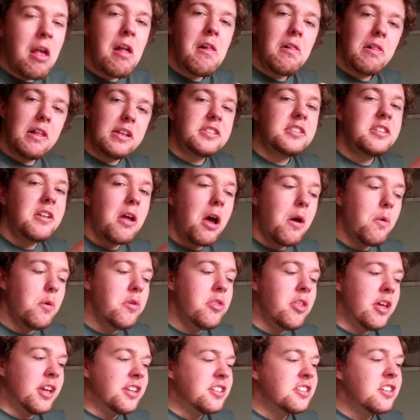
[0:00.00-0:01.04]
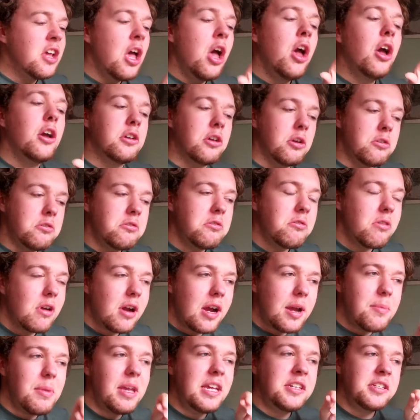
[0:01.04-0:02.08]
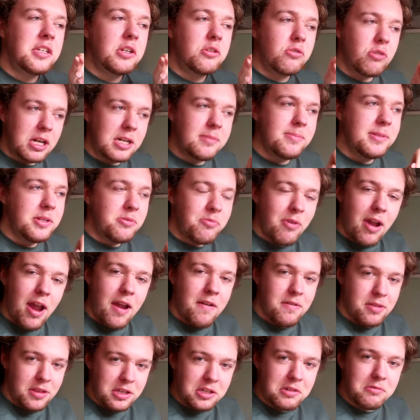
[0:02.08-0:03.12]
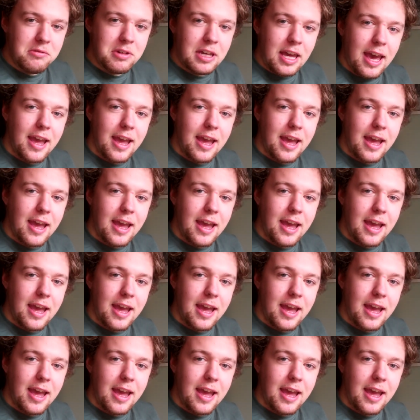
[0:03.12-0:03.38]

Let's start with this. Gun crime is incredibly rare in the UK.